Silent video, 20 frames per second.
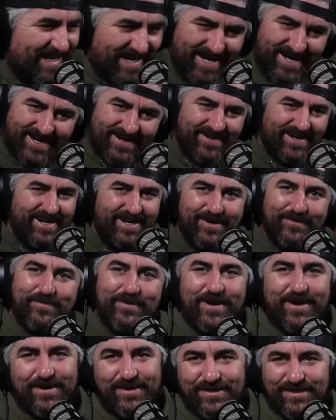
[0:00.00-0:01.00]
go i hope
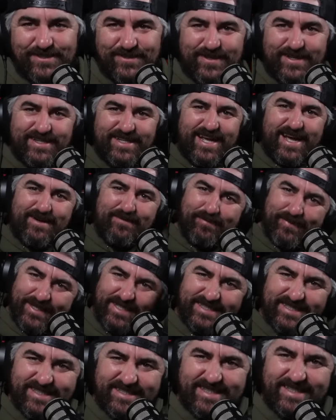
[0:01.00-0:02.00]
y'all enjoyed that
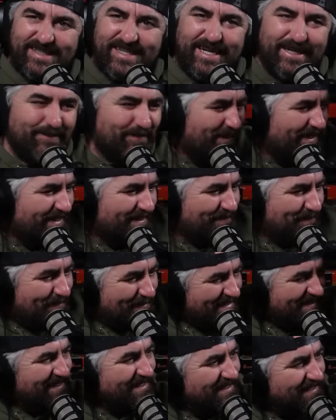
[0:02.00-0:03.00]
please hit the like button
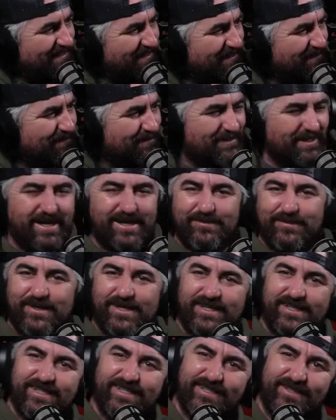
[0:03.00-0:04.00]
please hit the subscribe
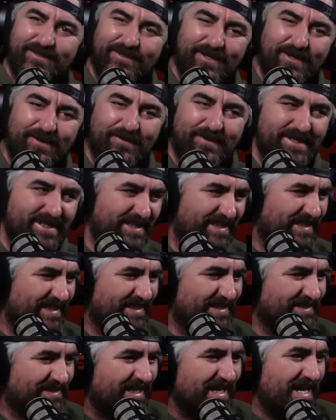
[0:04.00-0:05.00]
button and you know what it
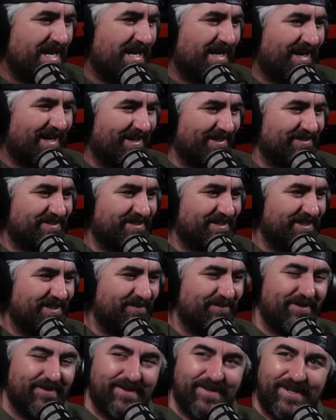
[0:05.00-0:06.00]
is i'll see
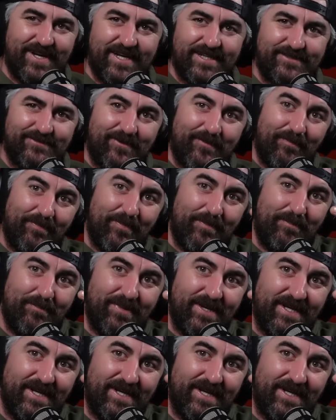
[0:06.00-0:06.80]
you on the next one